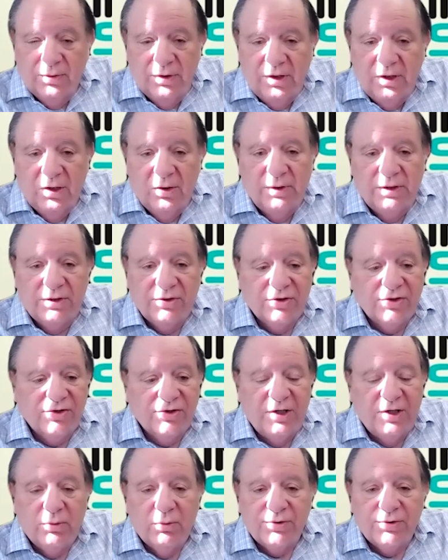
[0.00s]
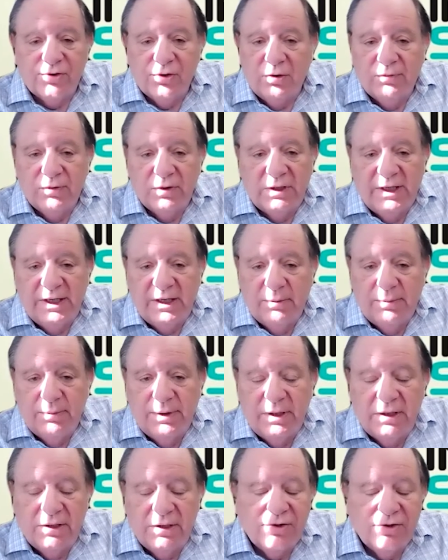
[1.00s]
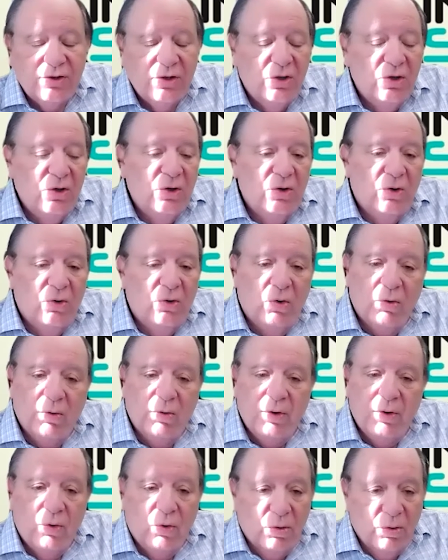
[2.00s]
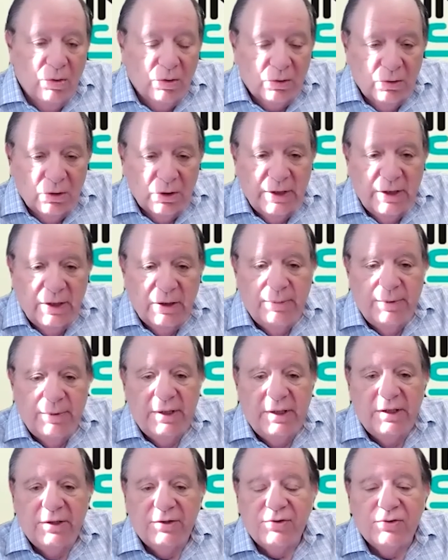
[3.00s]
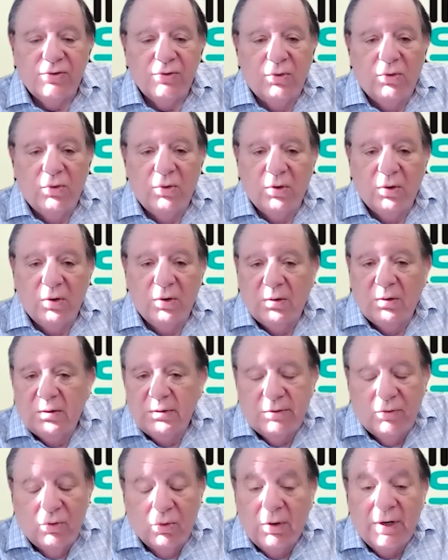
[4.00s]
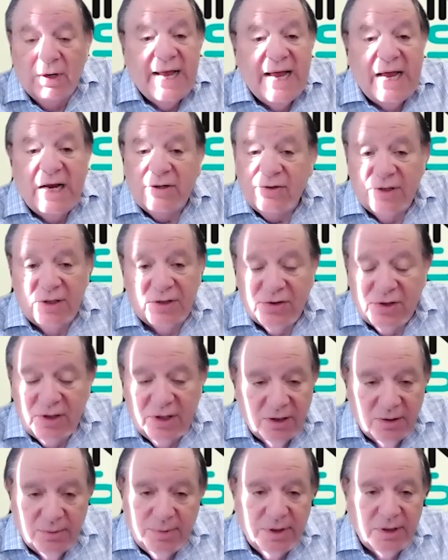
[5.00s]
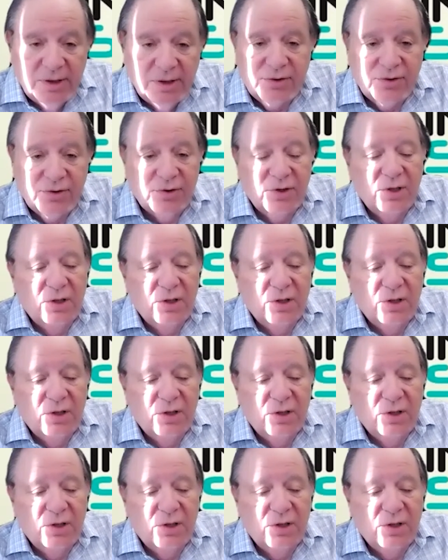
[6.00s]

It's a SQL Server database or an Oracle database or an Access database,